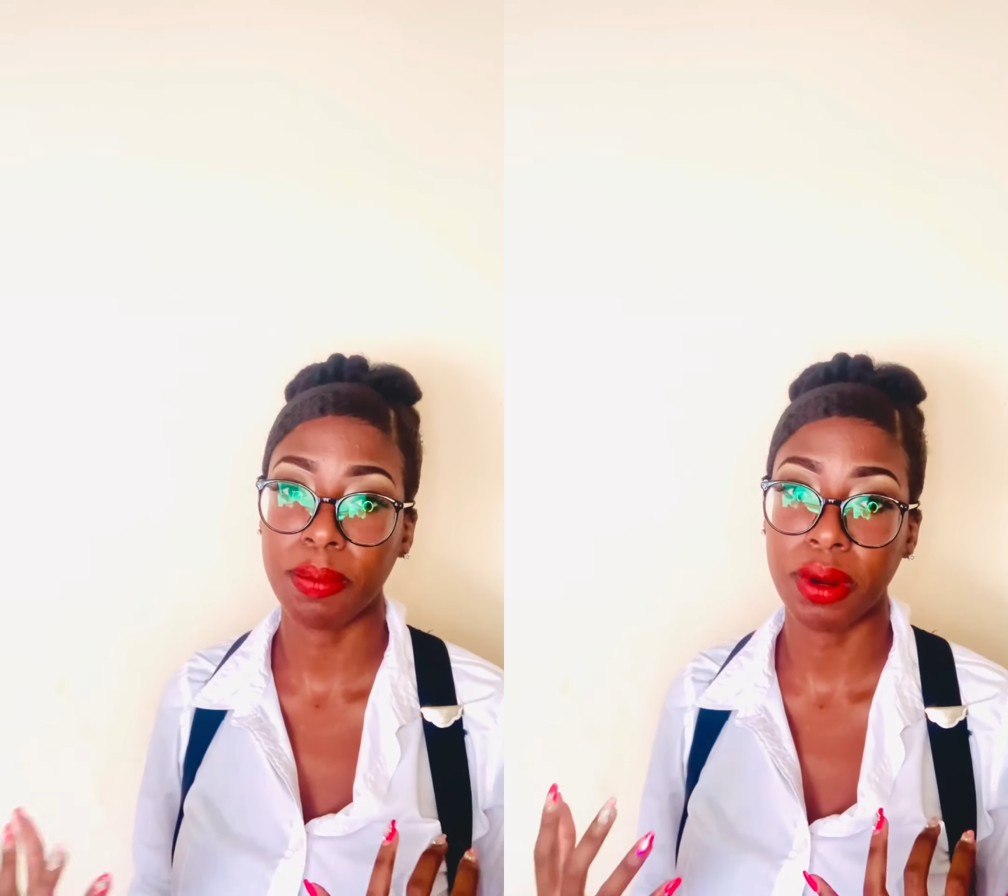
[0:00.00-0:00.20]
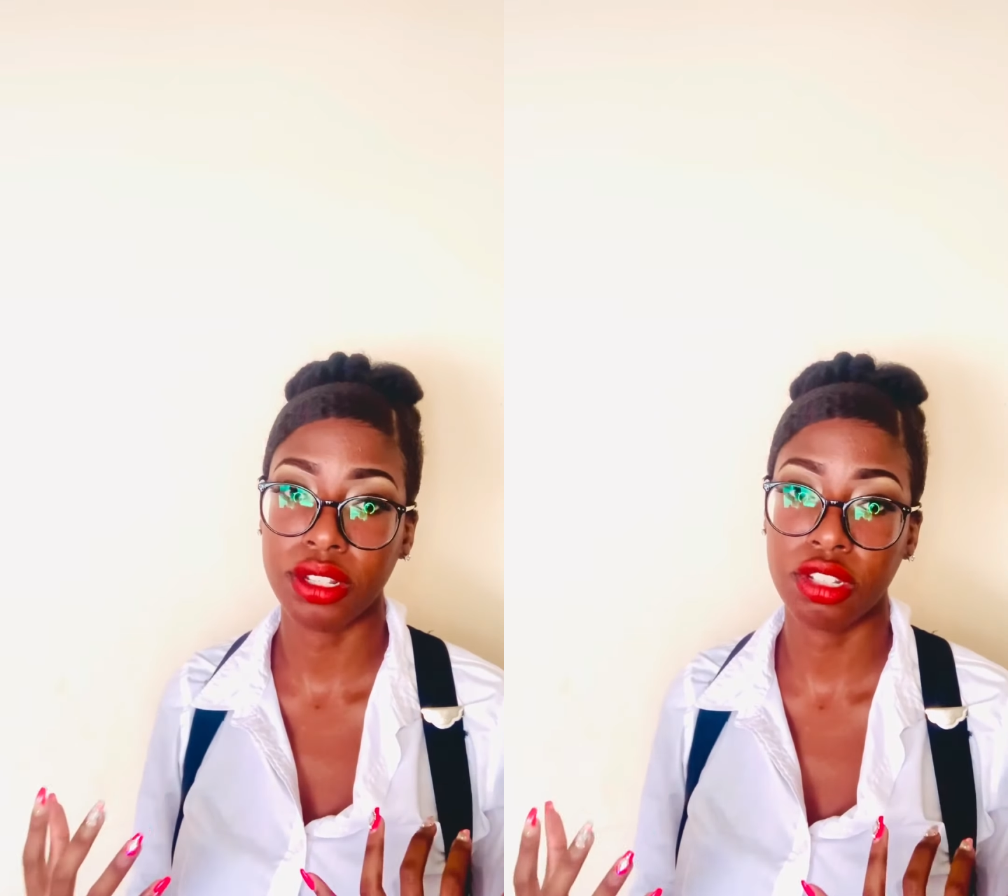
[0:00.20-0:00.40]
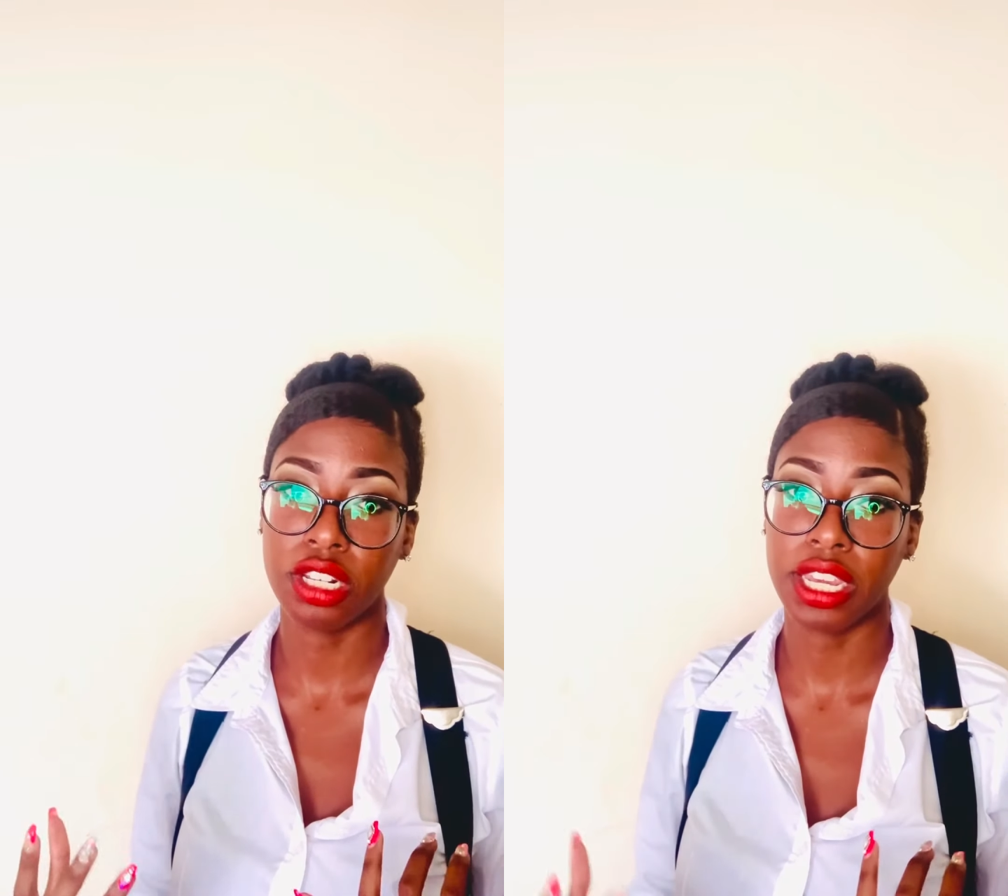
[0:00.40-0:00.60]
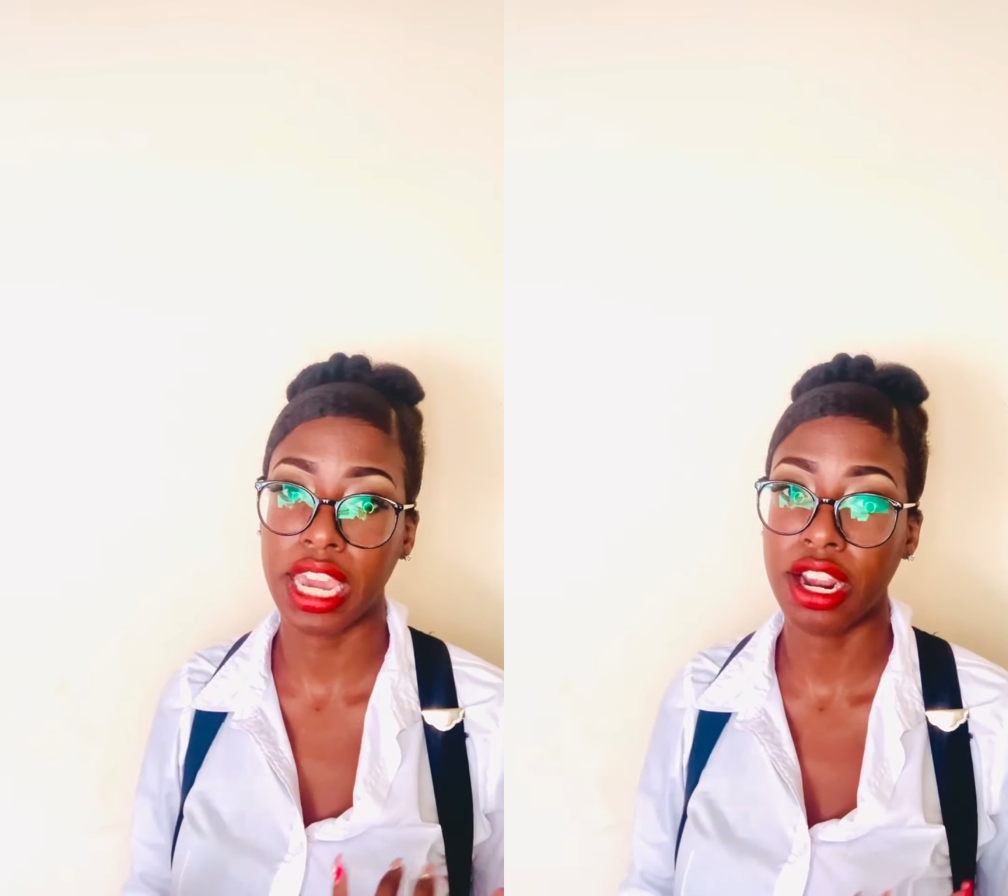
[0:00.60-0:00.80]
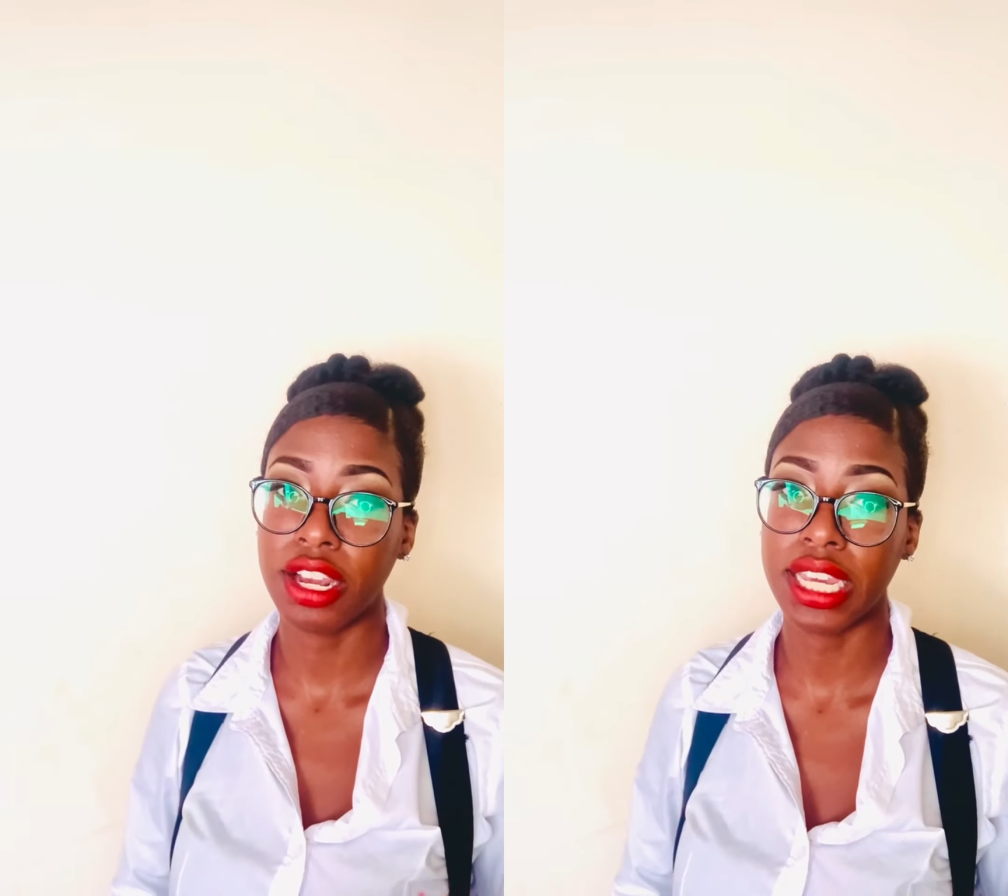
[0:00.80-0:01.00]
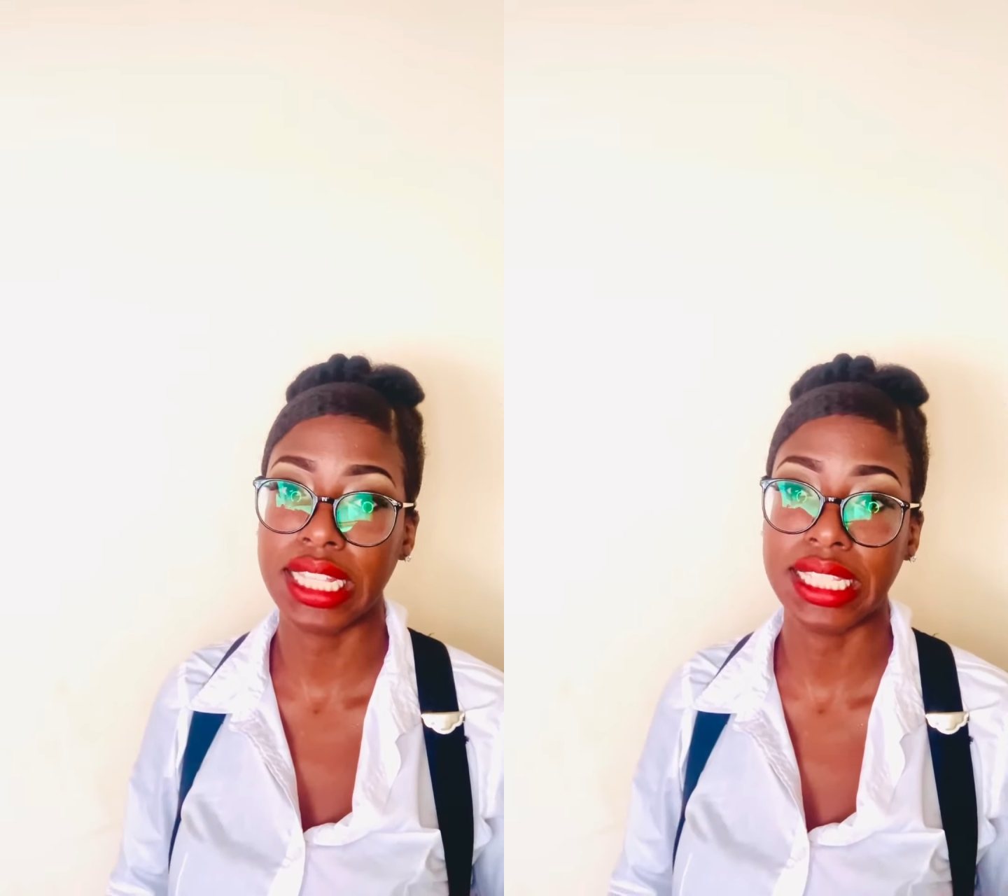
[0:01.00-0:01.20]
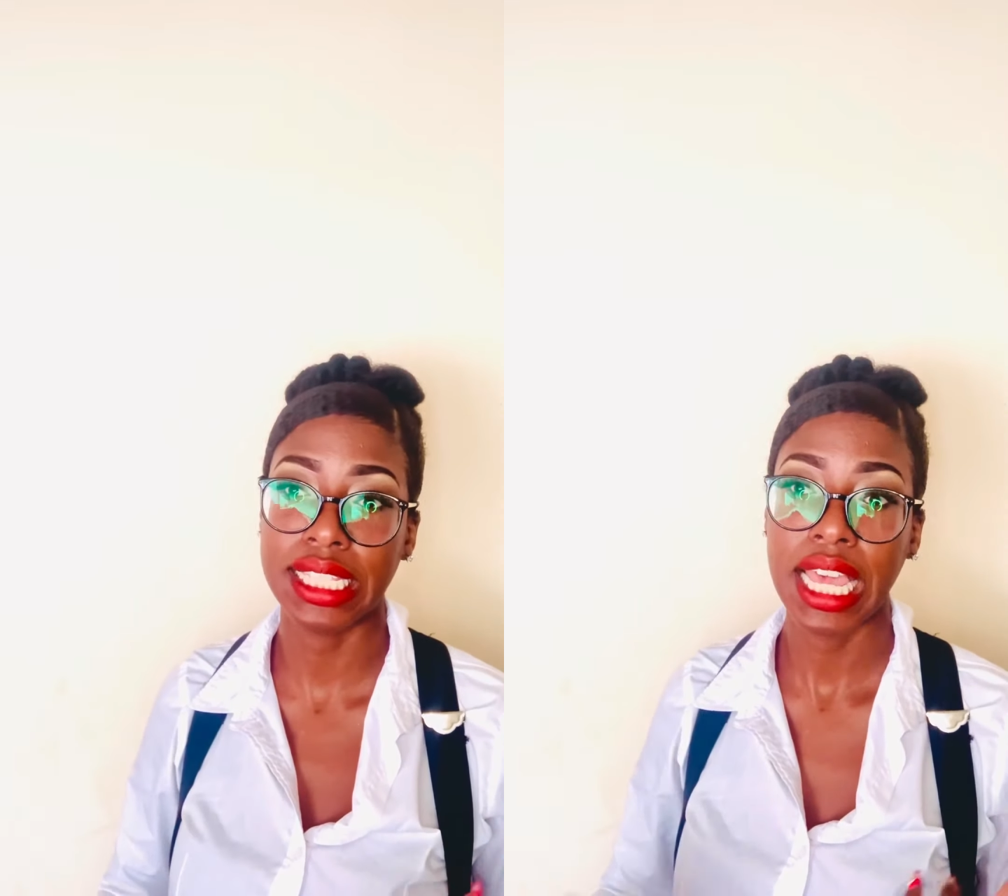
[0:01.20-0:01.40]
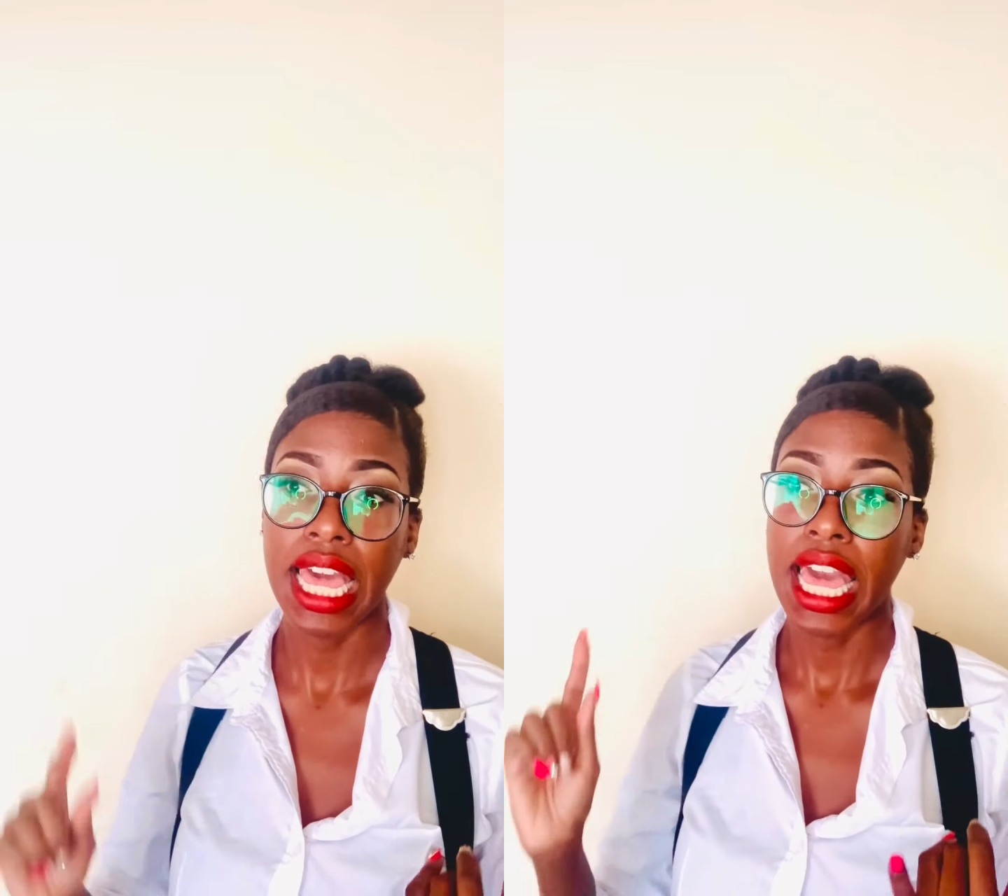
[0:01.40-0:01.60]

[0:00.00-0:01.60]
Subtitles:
porosity hair, it's